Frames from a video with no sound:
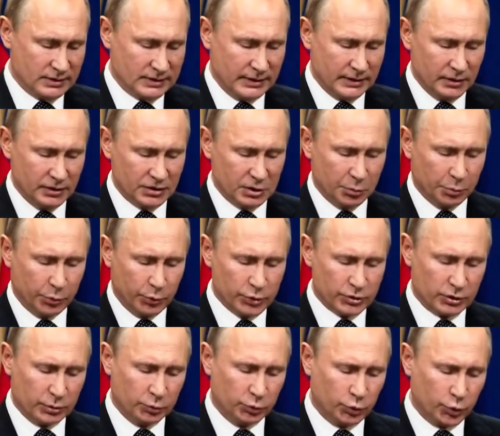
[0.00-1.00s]

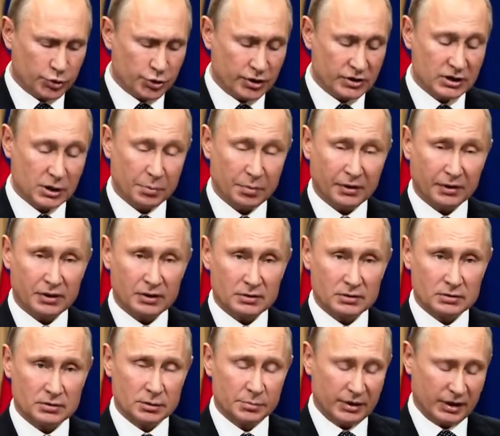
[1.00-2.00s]
diplomats and former
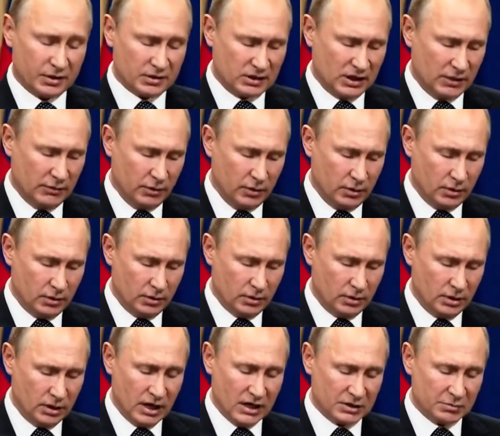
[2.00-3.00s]
military experts on
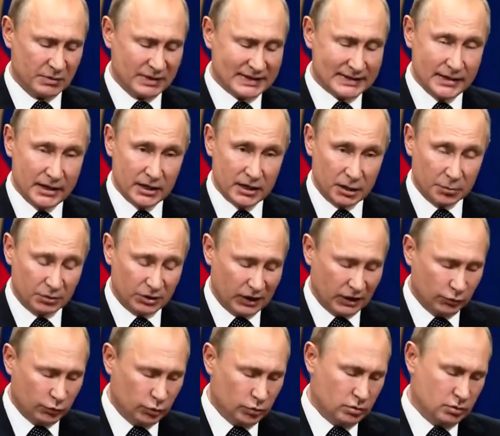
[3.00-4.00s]
both countries who would
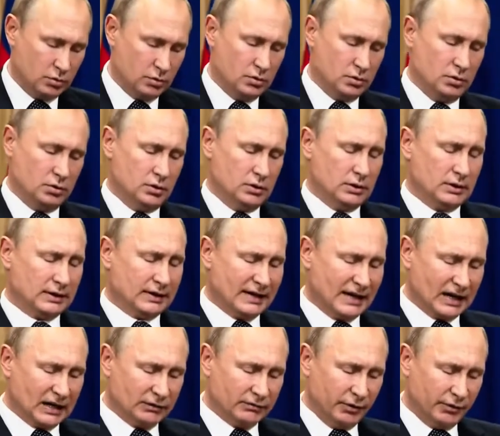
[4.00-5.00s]
look for
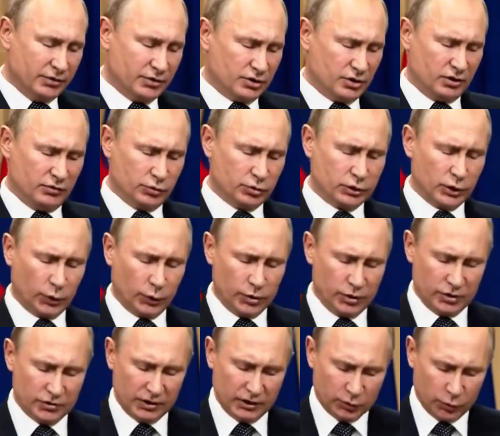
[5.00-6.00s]
points of contact
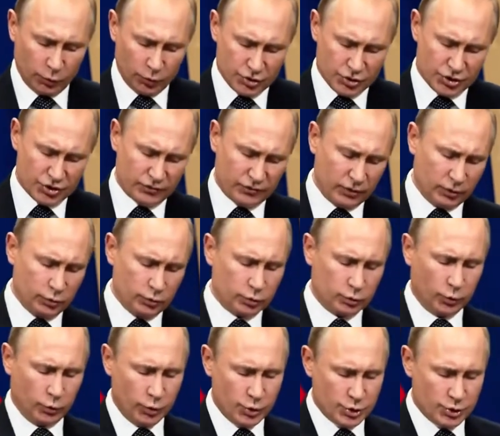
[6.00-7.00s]
between two countries,
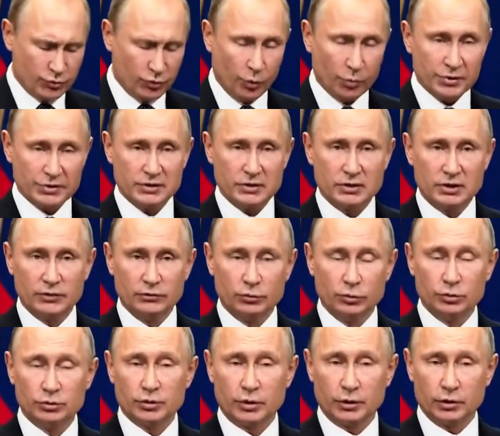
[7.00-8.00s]

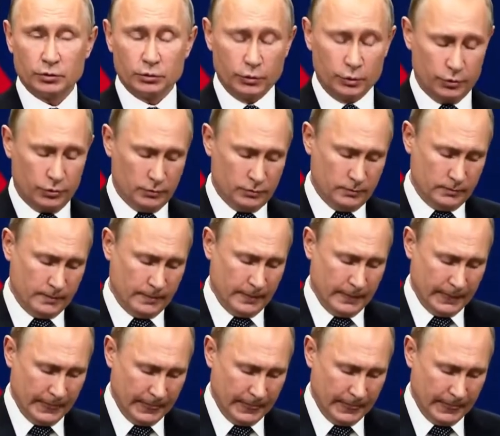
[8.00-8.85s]
that would look for ways